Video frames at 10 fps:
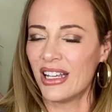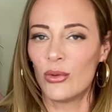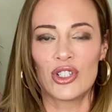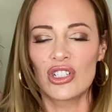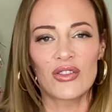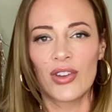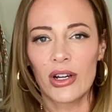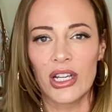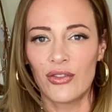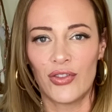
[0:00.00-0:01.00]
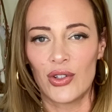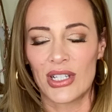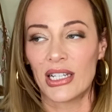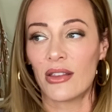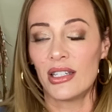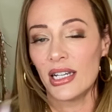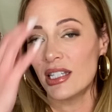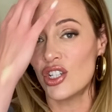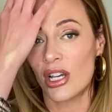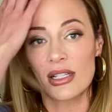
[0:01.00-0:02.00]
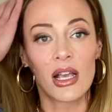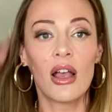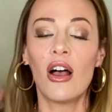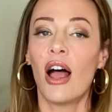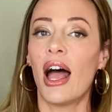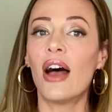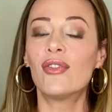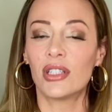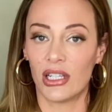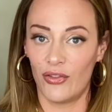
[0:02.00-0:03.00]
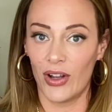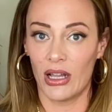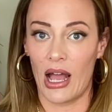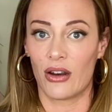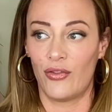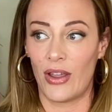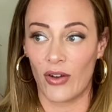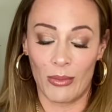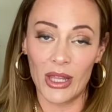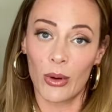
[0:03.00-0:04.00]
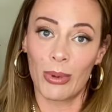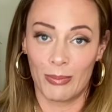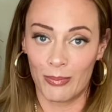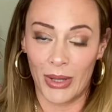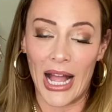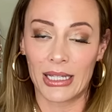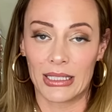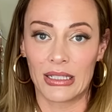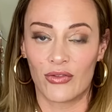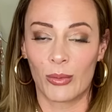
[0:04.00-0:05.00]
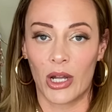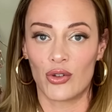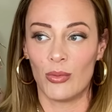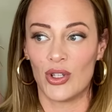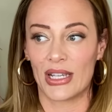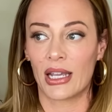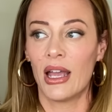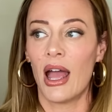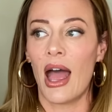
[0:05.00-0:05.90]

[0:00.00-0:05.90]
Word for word: It was just very confusing. Now, the Dixie Chicks heavily fell out of favor. I mean, they were blacklisted from country music.